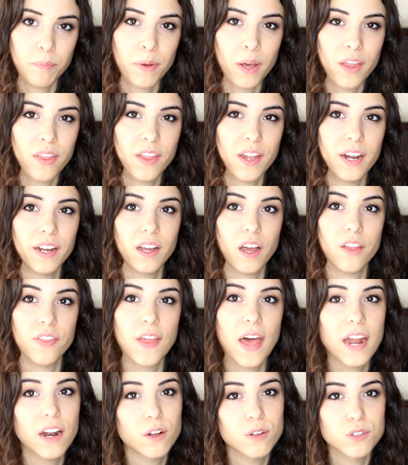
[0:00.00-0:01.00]
But then I got
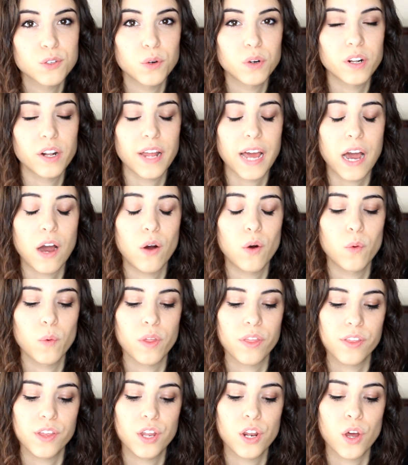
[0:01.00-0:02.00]
that all sorted out
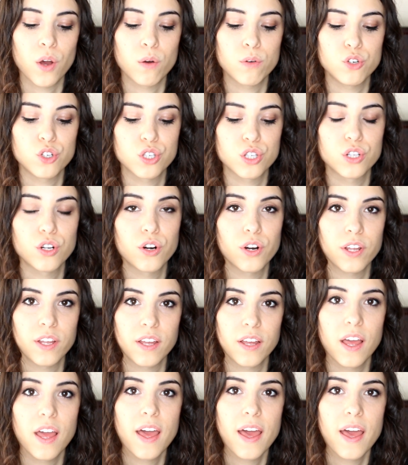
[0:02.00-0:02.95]
with, you know, just learning